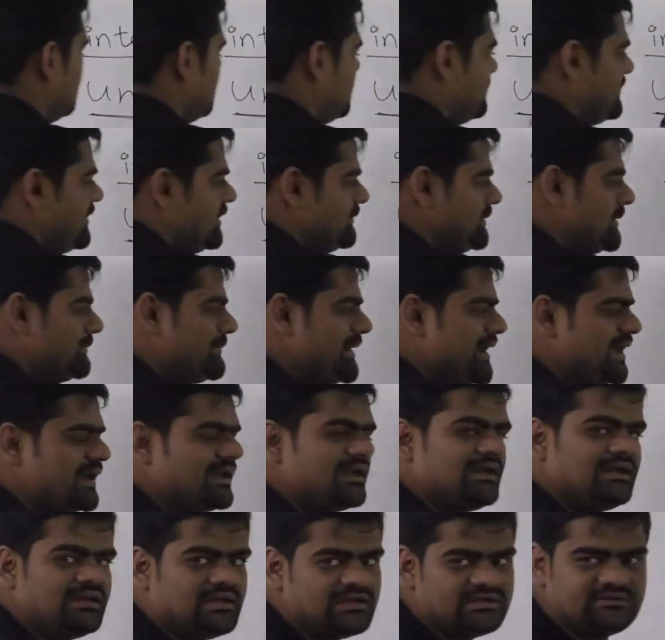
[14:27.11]
There will be
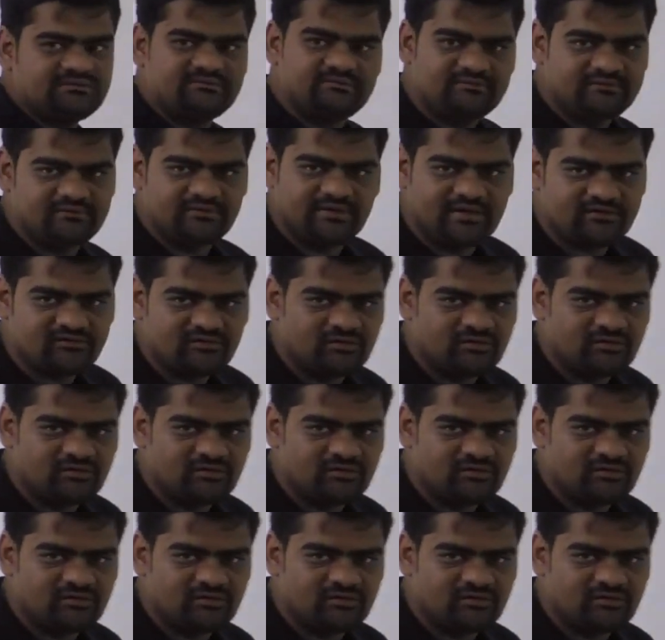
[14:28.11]
parallel lines, yes or